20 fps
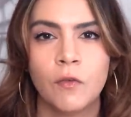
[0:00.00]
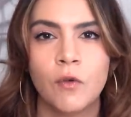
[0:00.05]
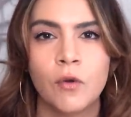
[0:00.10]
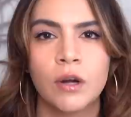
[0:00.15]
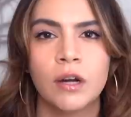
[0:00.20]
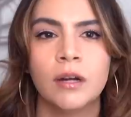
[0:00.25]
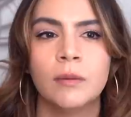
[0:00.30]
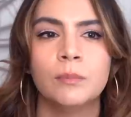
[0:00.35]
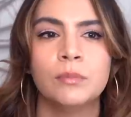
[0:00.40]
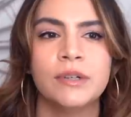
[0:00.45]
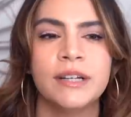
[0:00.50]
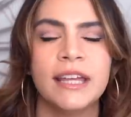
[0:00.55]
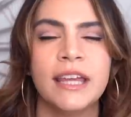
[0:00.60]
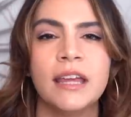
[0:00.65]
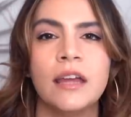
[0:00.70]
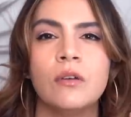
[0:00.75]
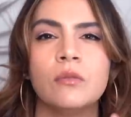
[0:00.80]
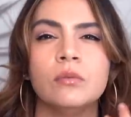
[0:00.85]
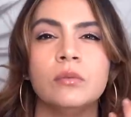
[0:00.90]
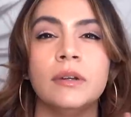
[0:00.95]
for
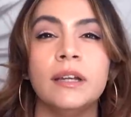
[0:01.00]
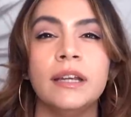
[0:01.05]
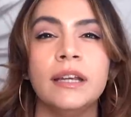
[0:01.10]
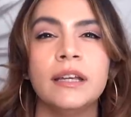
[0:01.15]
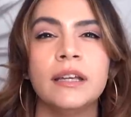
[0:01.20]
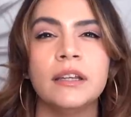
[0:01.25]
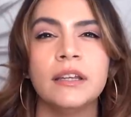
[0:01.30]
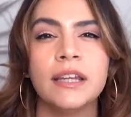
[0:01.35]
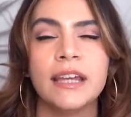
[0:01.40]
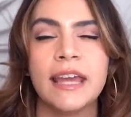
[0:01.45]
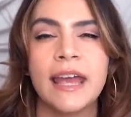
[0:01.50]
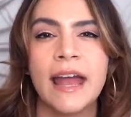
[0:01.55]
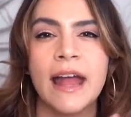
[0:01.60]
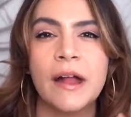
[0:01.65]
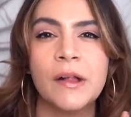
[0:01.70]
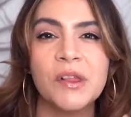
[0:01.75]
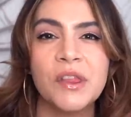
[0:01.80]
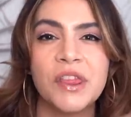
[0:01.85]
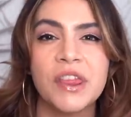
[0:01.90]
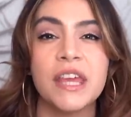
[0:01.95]
bringing a really
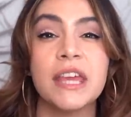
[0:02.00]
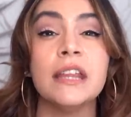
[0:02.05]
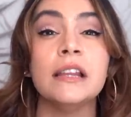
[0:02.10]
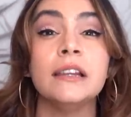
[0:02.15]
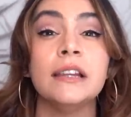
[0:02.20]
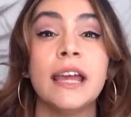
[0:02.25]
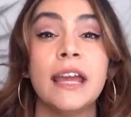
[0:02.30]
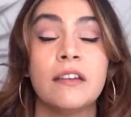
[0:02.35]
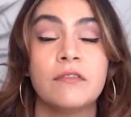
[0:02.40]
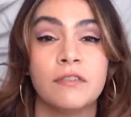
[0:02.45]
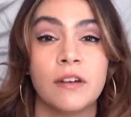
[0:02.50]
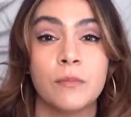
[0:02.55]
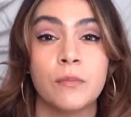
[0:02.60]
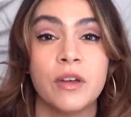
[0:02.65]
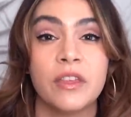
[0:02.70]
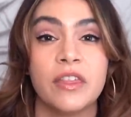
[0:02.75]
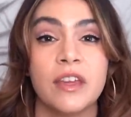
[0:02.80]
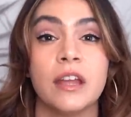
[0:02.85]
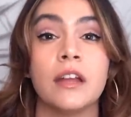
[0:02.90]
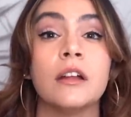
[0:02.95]
healthy lit from
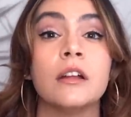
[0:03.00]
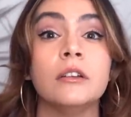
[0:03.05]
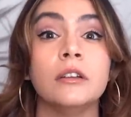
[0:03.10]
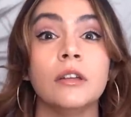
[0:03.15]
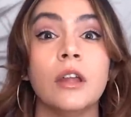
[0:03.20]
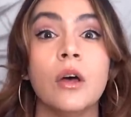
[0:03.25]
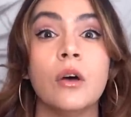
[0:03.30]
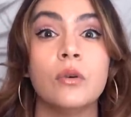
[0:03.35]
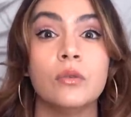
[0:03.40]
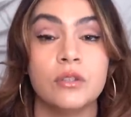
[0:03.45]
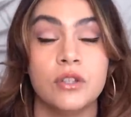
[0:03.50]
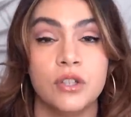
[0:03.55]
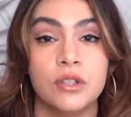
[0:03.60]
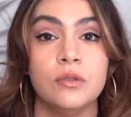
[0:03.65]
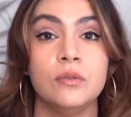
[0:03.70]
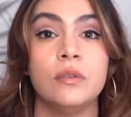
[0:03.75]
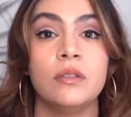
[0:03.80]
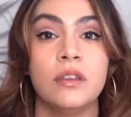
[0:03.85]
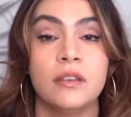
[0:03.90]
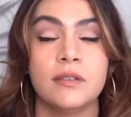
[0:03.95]
within glow
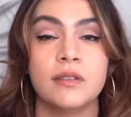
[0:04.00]
to the